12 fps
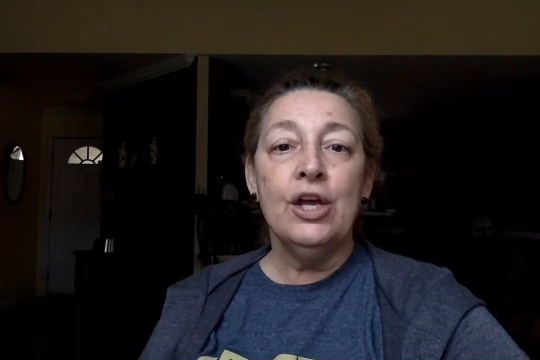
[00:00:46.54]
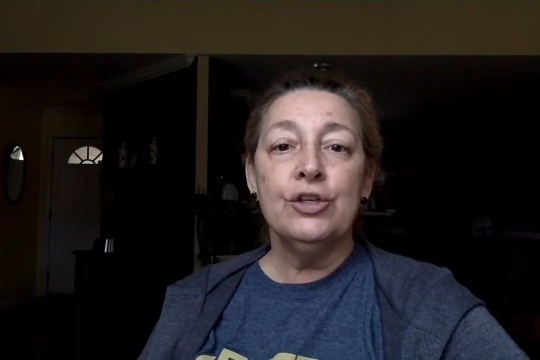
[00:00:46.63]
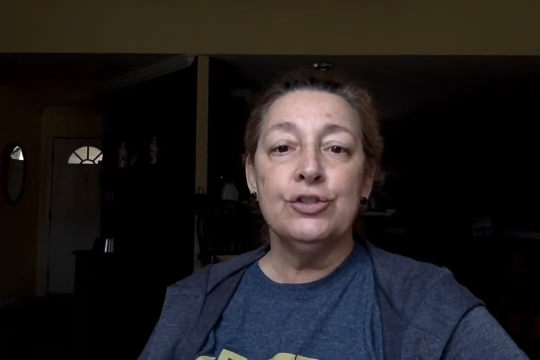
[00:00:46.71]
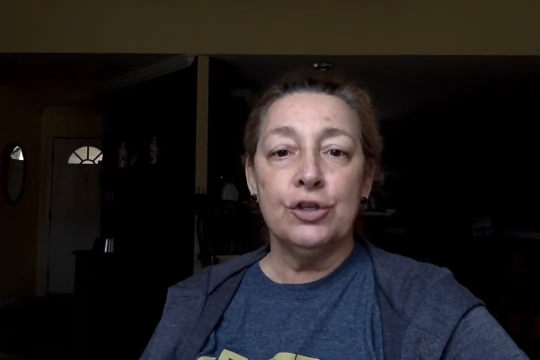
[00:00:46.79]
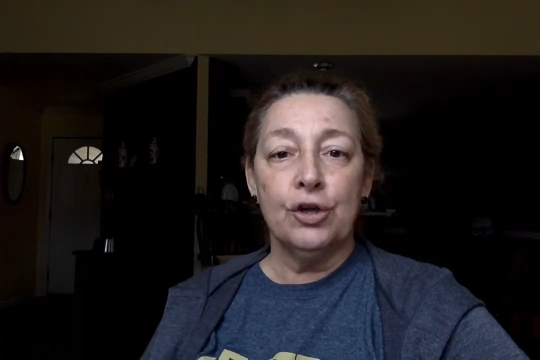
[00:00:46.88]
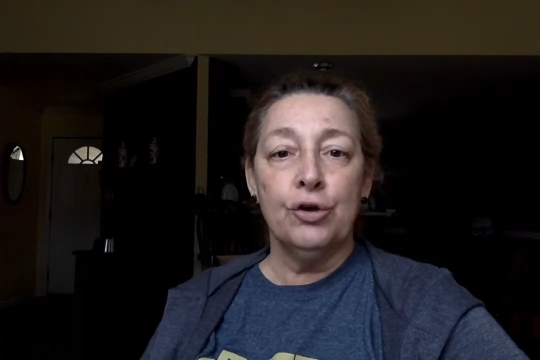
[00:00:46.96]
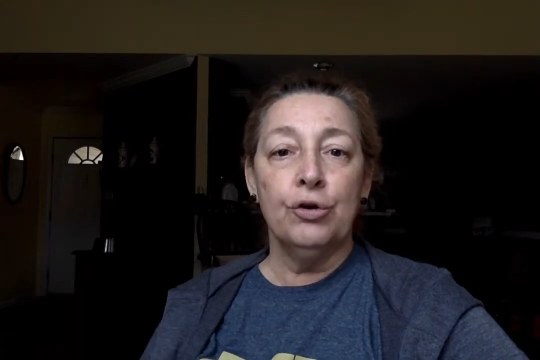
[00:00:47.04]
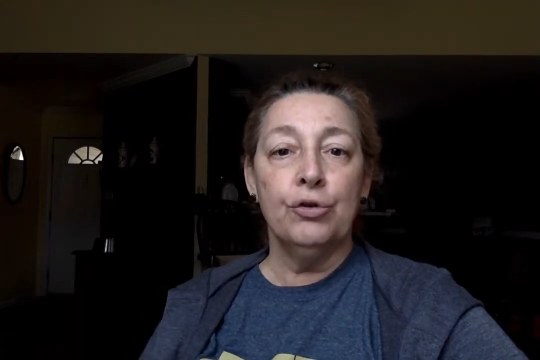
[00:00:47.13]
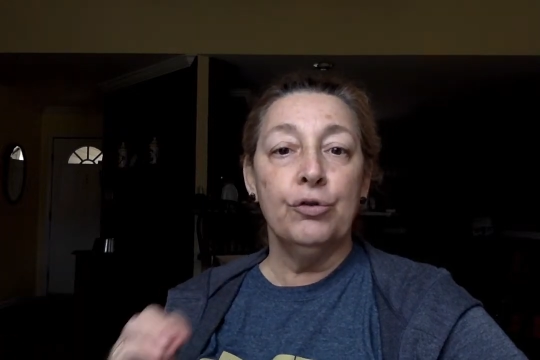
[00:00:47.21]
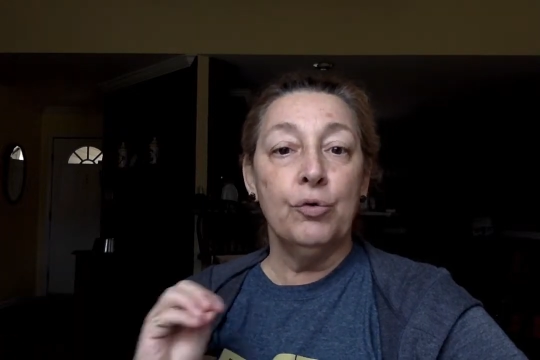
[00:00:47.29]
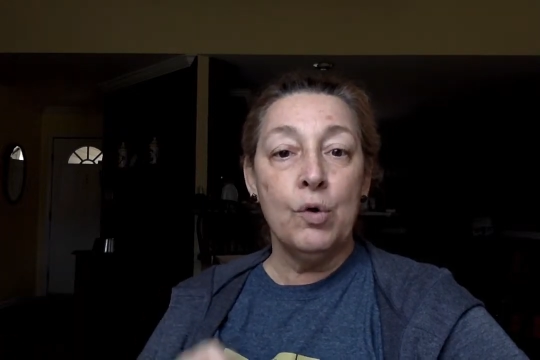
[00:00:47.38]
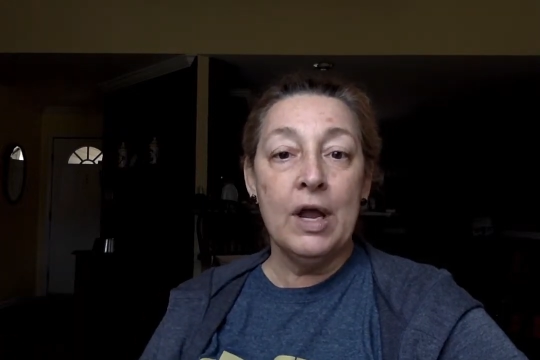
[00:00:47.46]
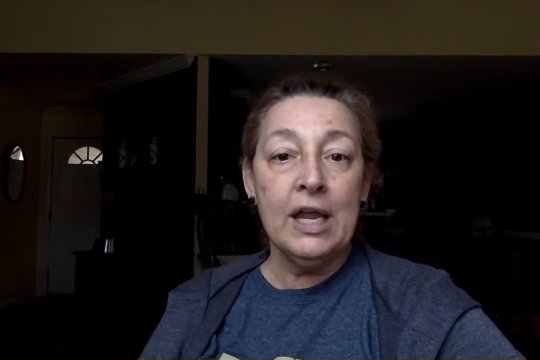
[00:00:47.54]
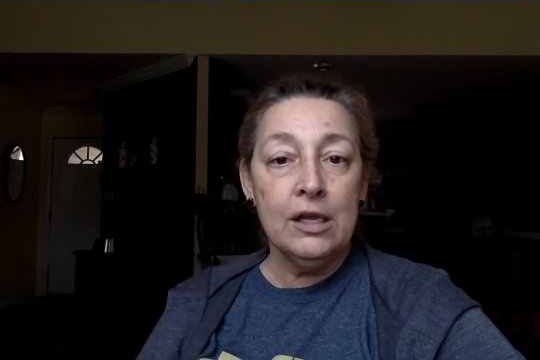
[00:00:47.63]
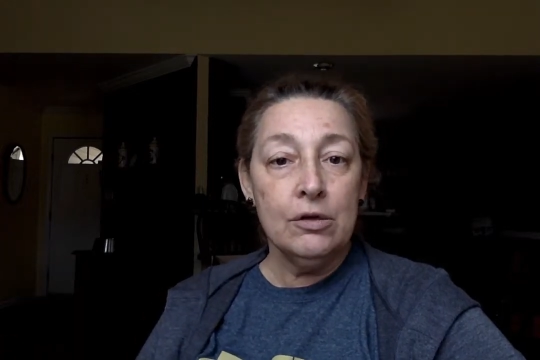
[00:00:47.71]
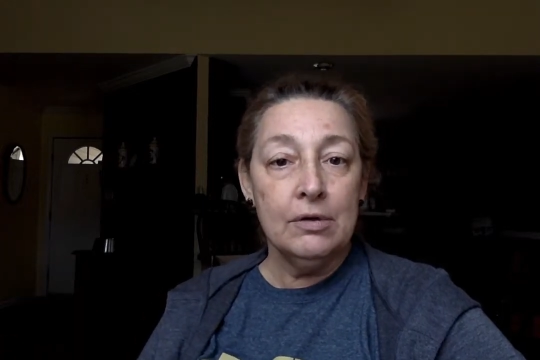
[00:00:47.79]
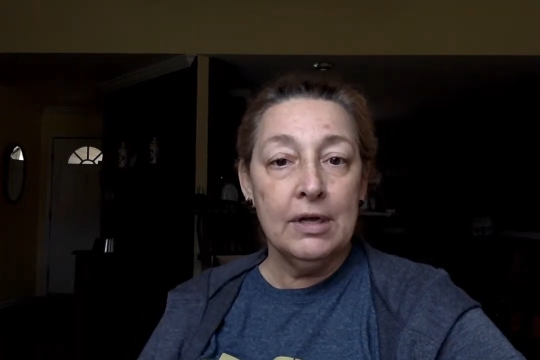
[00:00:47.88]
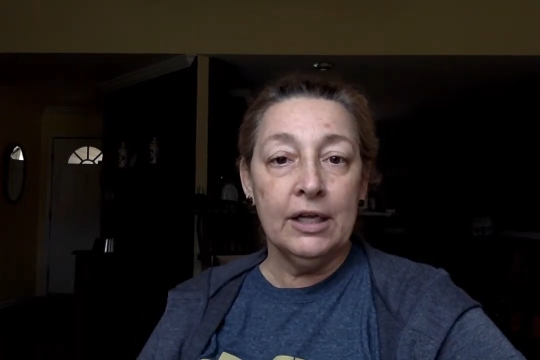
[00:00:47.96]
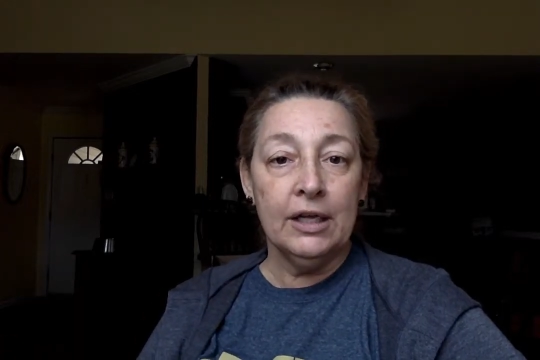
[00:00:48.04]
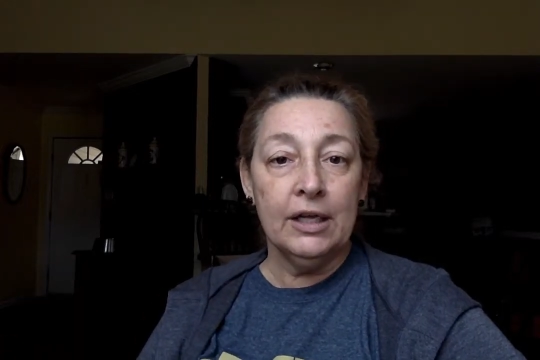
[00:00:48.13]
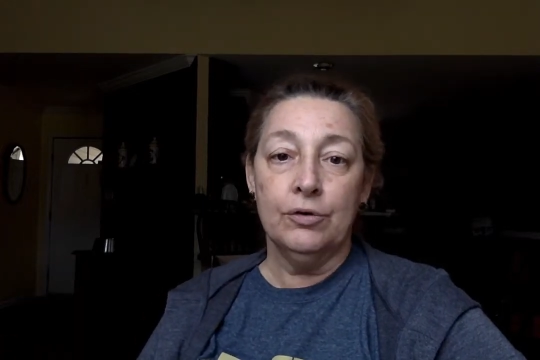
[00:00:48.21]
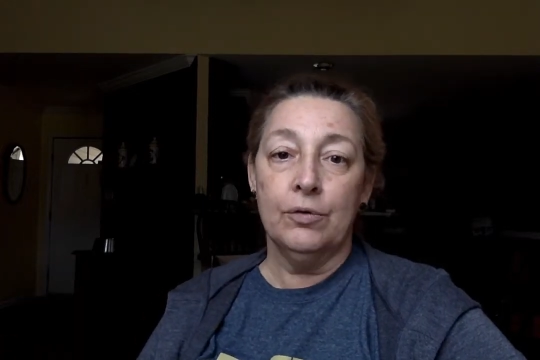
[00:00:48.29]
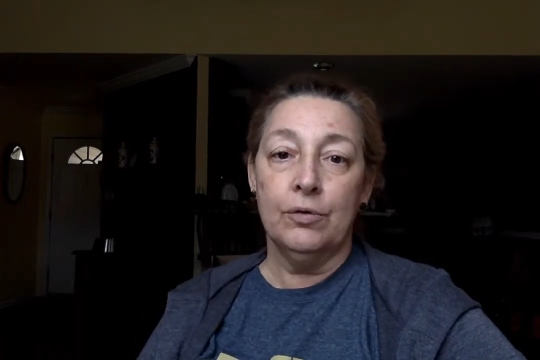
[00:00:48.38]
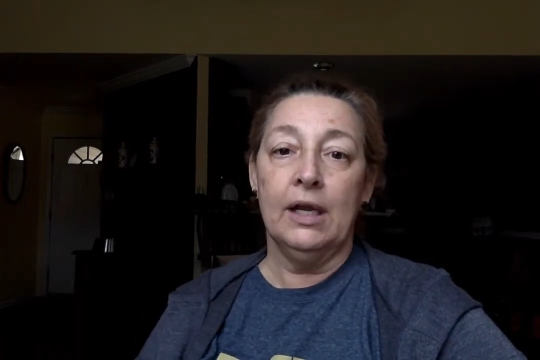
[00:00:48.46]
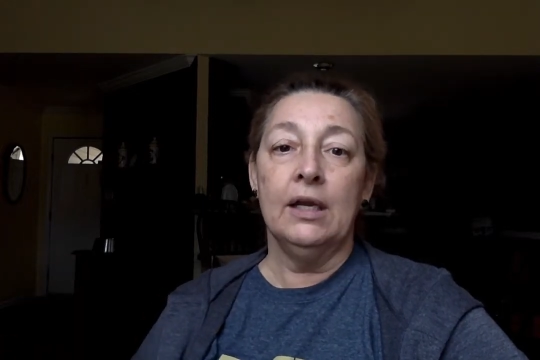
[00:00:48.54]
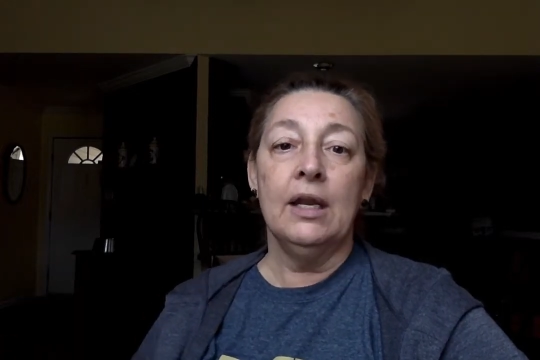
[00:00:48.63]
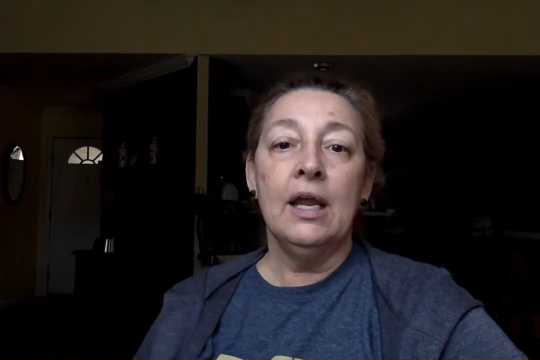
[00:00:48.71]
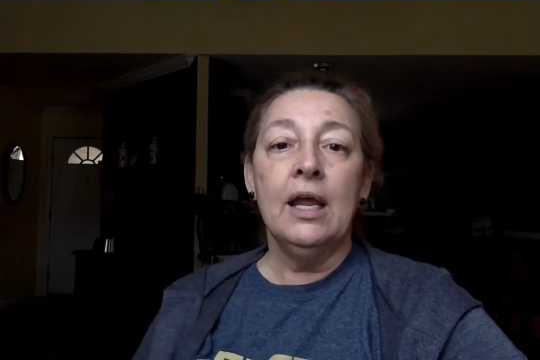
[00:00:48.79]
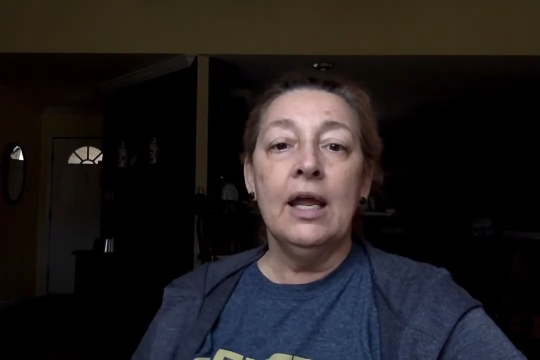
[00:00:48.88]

So the way you get your grade